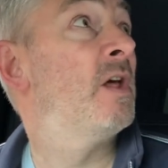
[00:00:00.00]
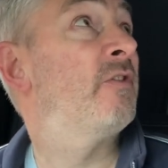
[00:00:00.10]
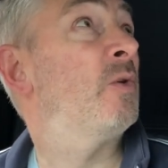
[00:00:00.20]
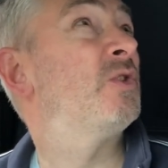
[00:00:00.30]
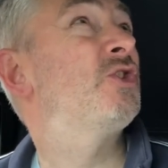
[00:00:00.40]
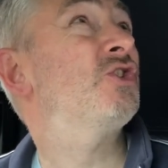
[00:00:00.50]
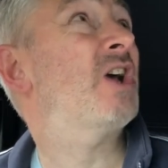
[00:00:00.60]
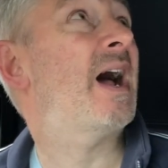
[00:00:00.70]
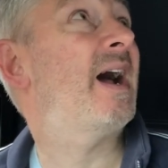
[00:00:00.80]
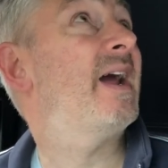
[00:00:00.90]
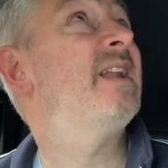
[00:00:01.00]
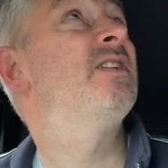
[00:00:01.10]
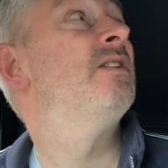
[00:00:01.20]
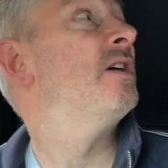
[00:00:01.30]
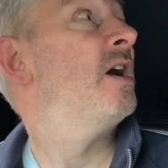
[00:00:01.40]
that would just hide
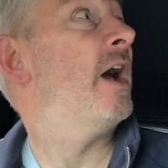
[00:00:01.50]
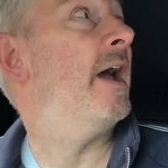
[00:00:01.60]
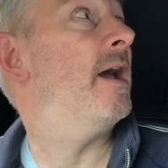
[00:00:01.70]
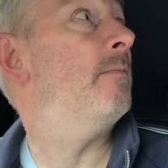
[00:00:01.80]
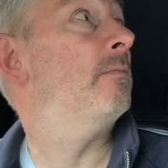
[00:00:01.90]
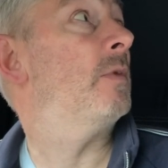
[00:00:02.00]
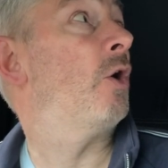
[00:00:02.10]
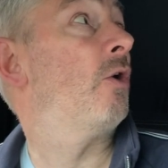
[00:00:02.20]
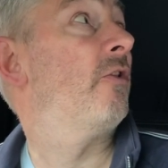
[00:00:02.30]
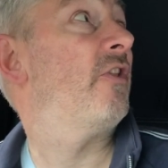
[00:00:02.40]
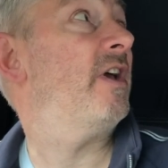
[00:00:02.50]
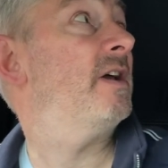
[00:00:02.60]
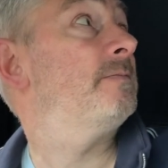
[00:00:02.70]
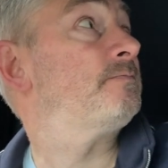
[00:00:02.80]
all the